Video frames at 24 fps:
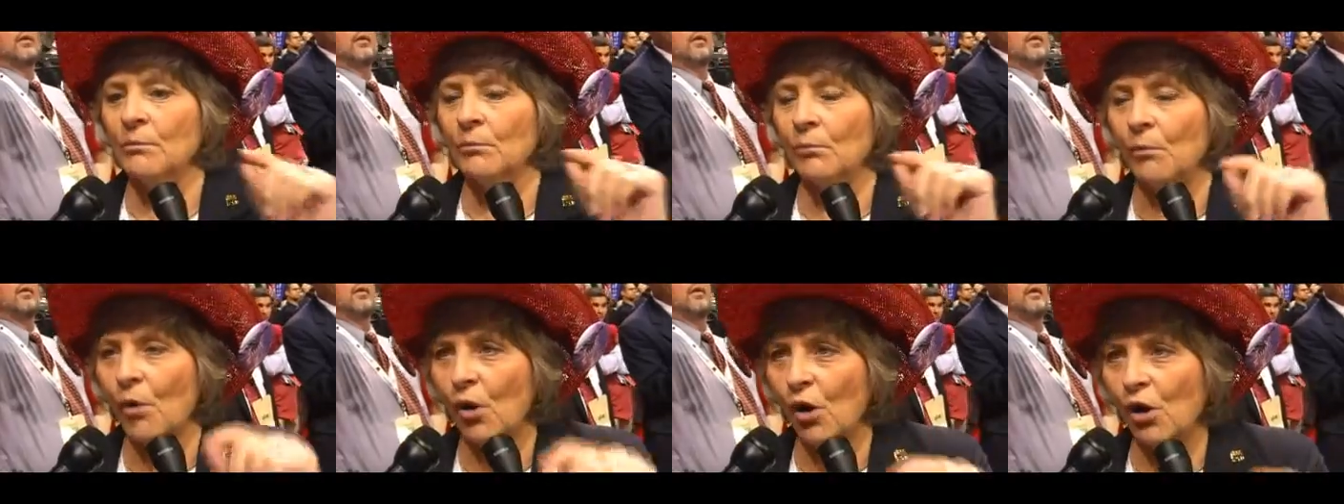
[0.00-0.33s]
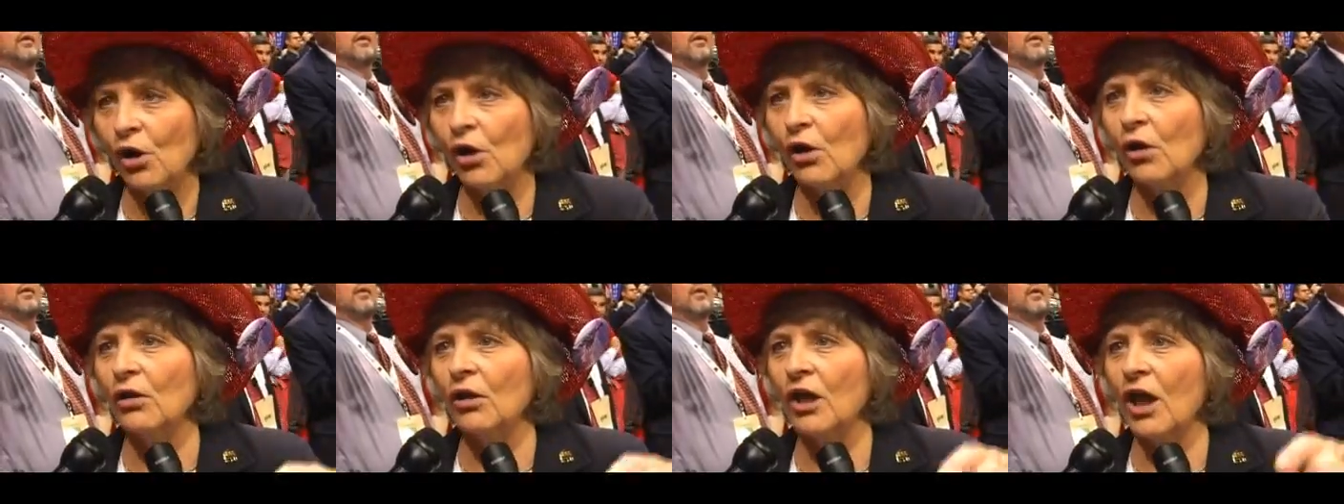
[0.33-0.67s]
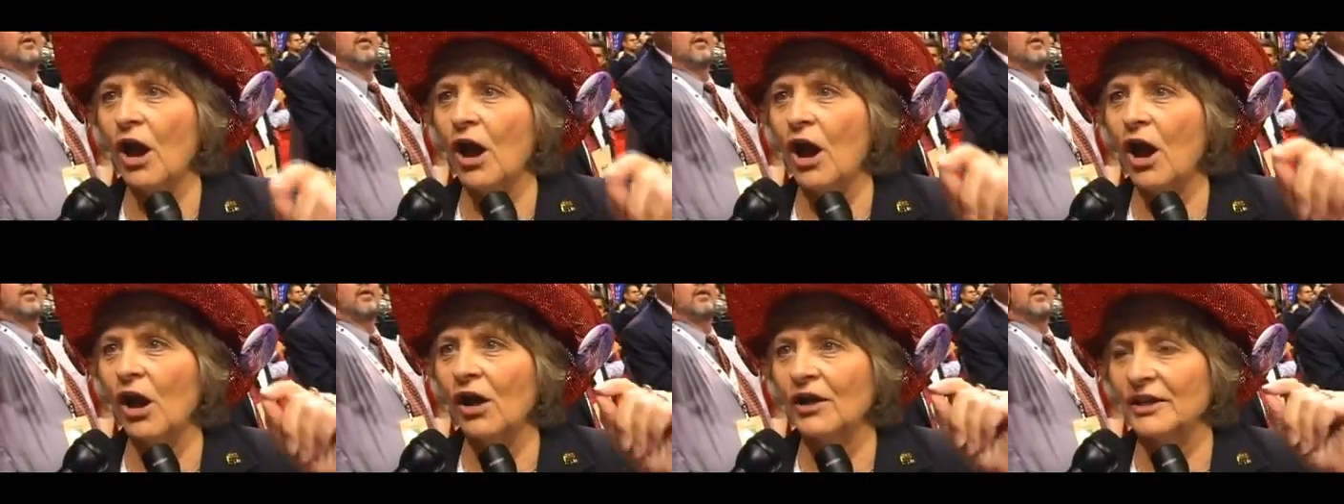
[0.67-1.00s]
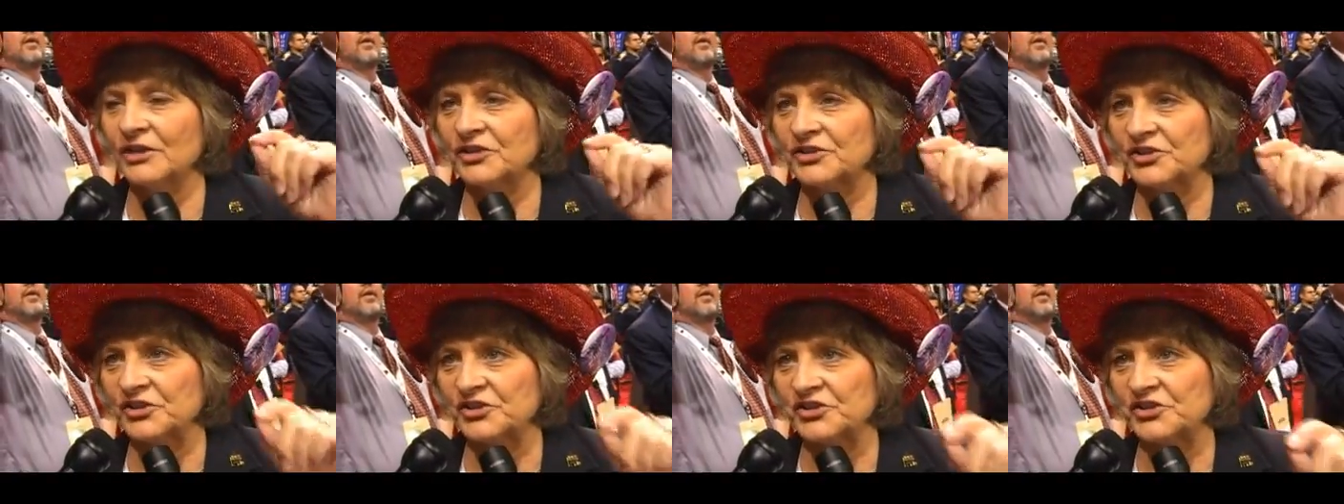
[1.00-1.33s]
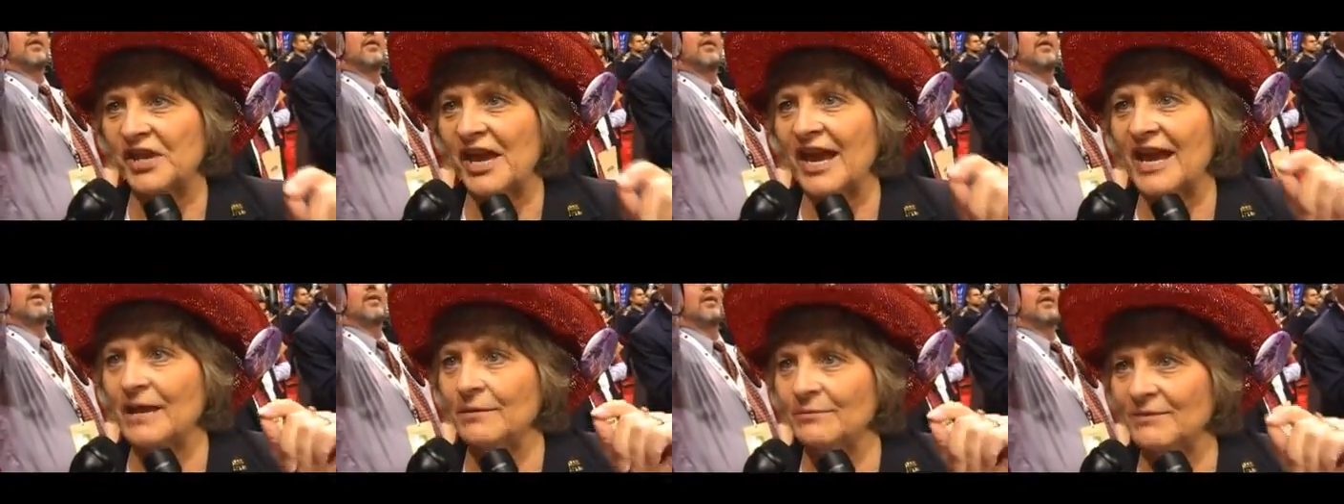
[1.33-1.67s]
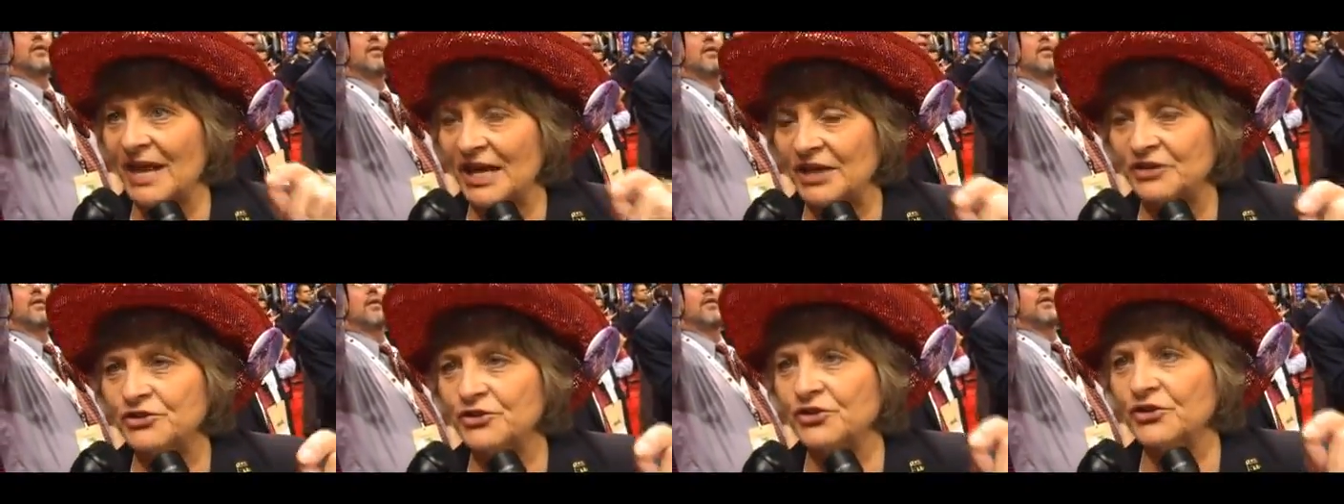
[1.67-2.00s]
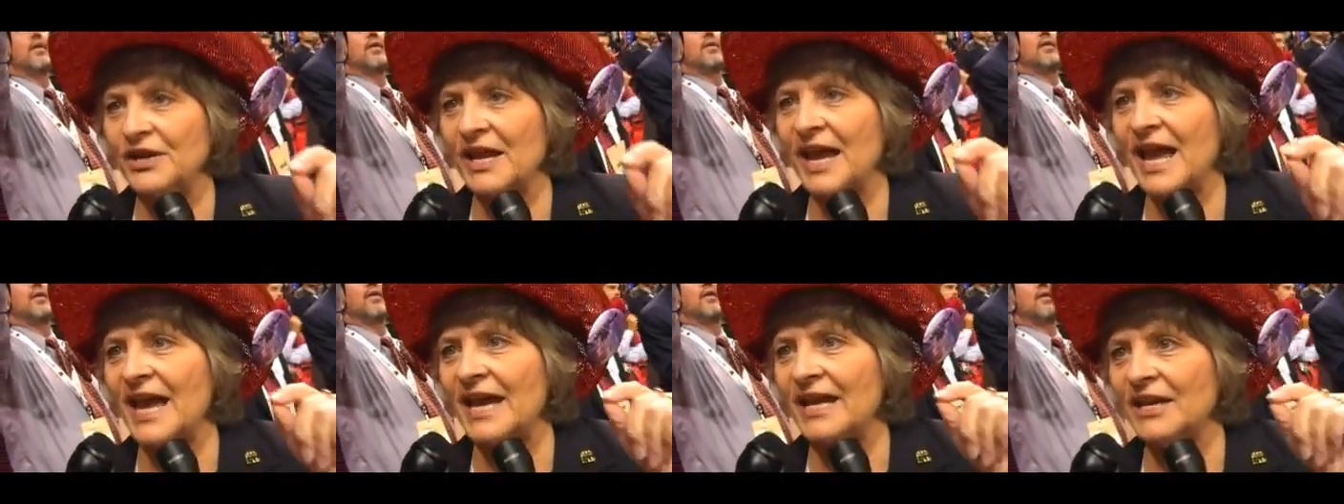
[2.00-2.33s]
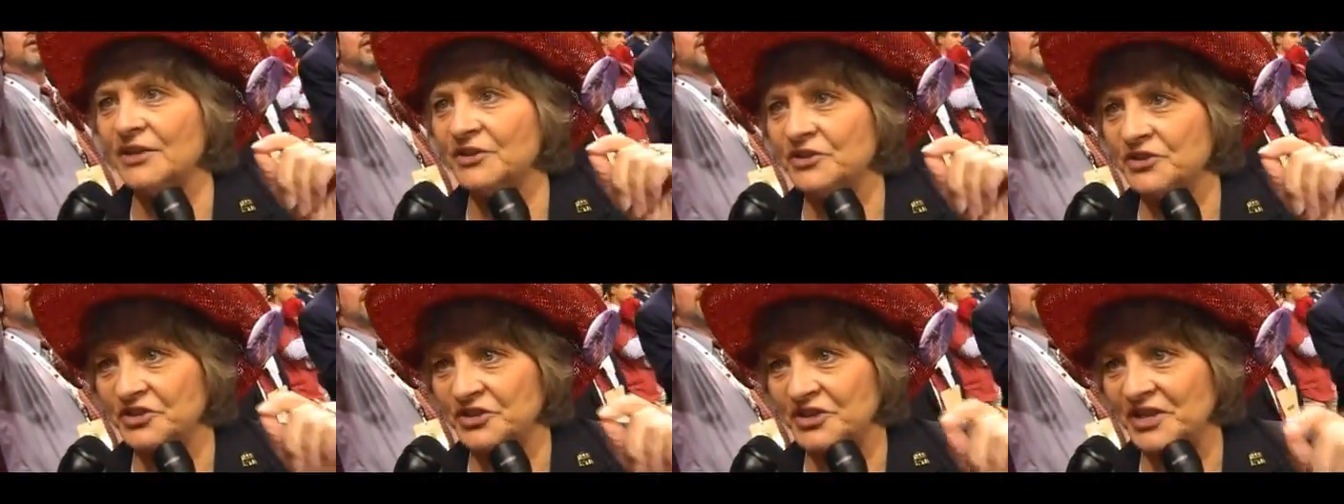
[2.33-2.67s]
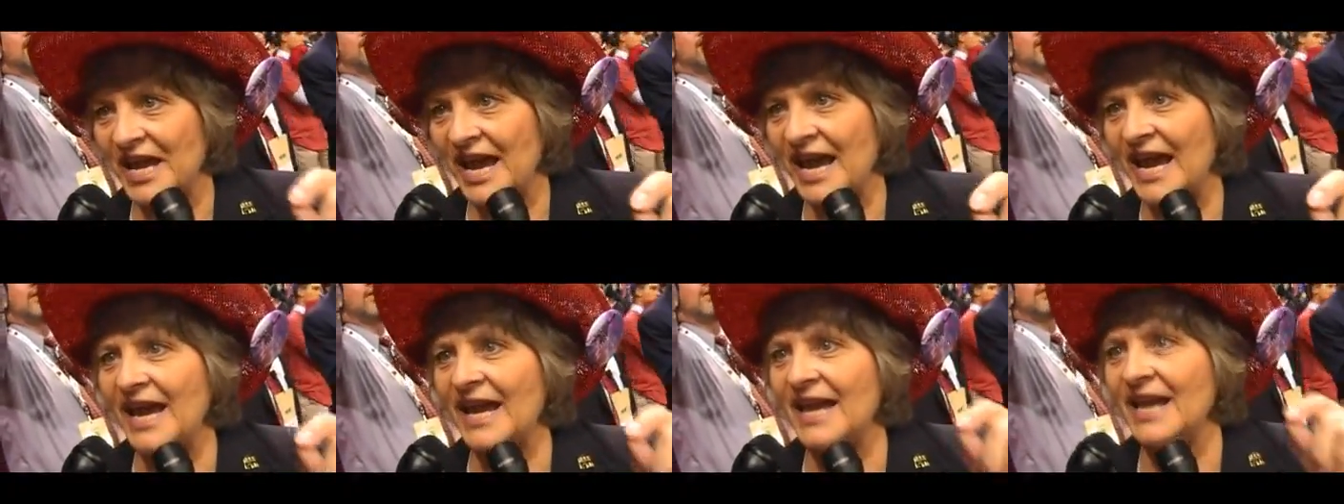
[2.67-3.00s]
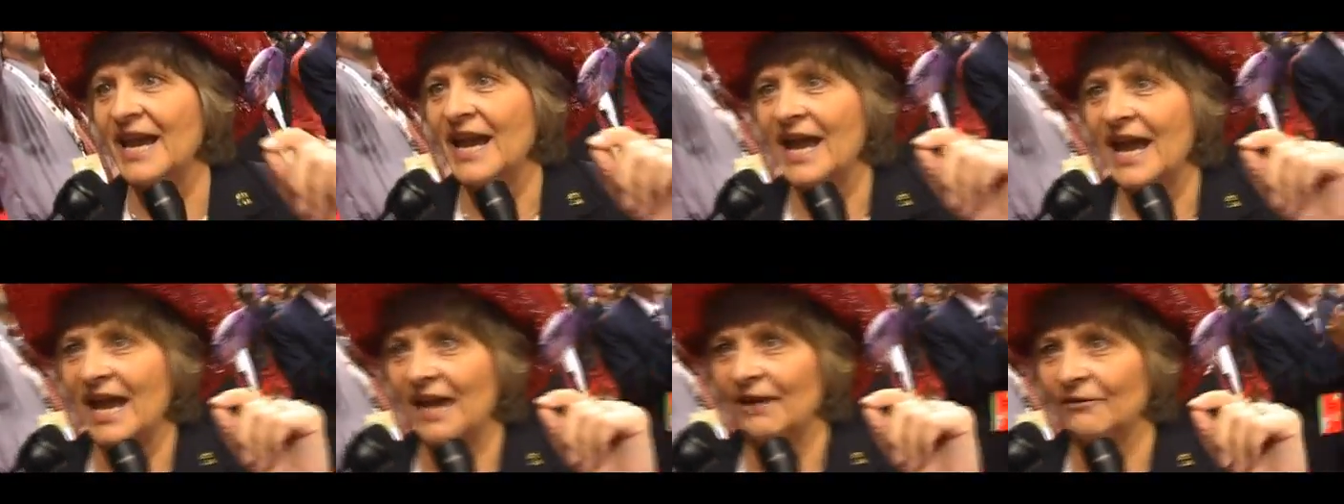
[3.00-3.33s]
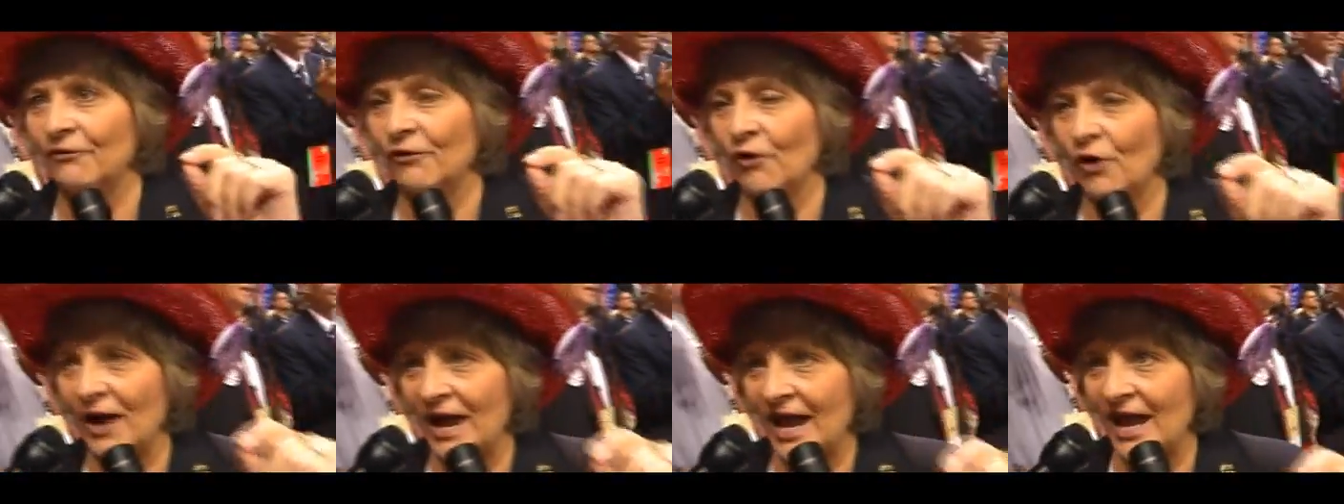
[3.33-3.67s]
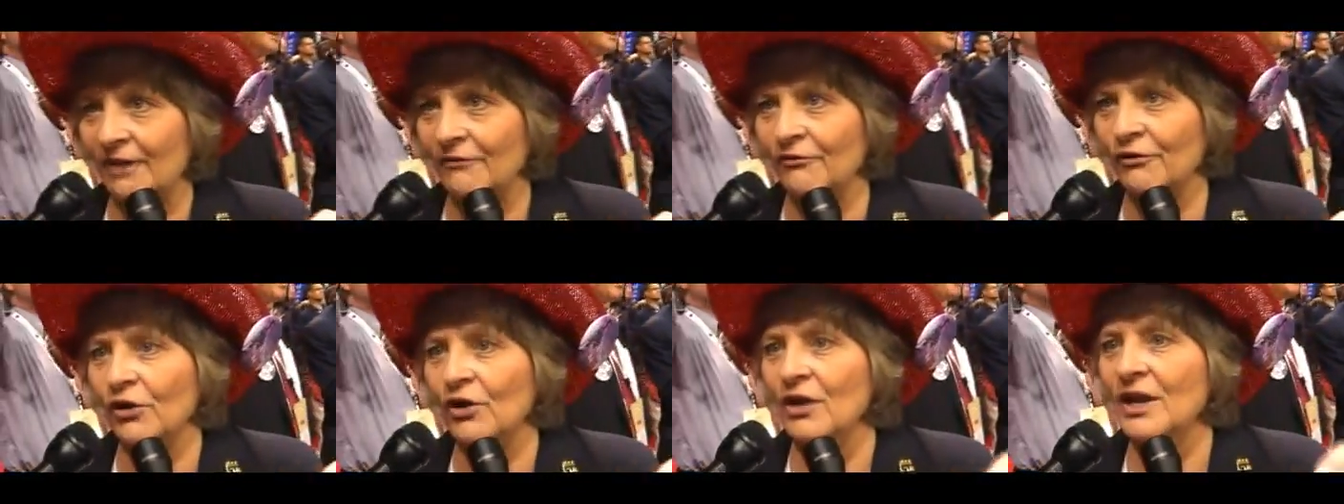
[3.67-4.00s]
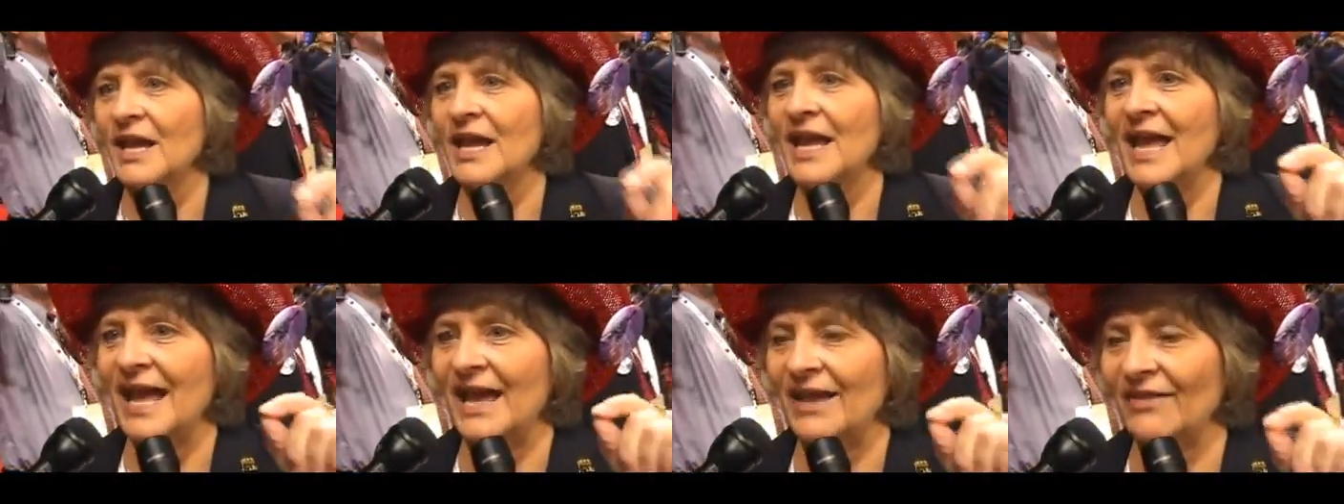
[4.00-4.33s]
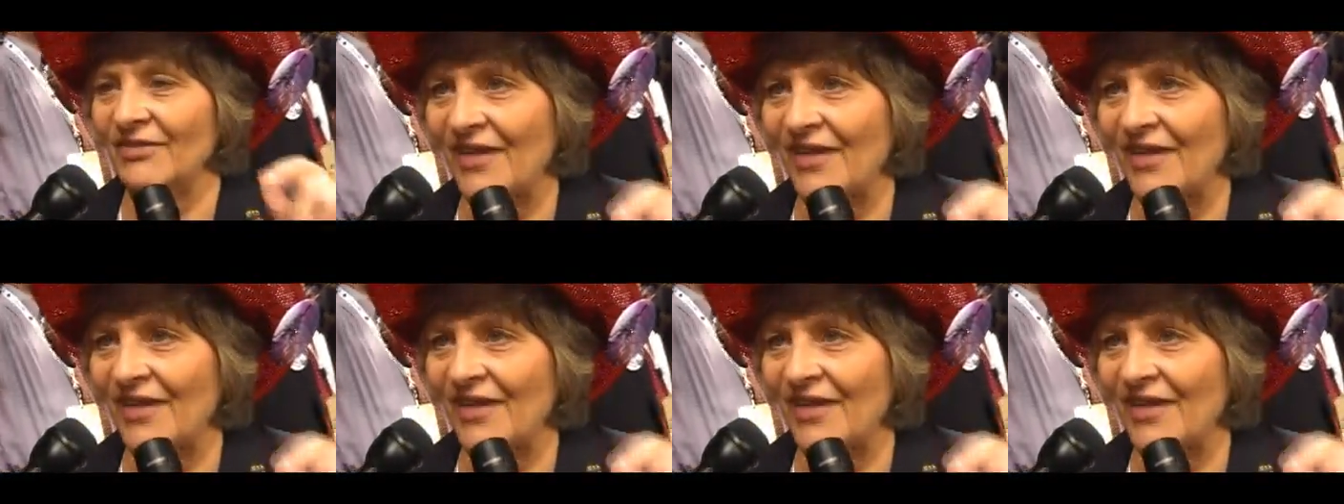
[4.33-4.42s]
Moral law is the same yesterday, today, and forever. And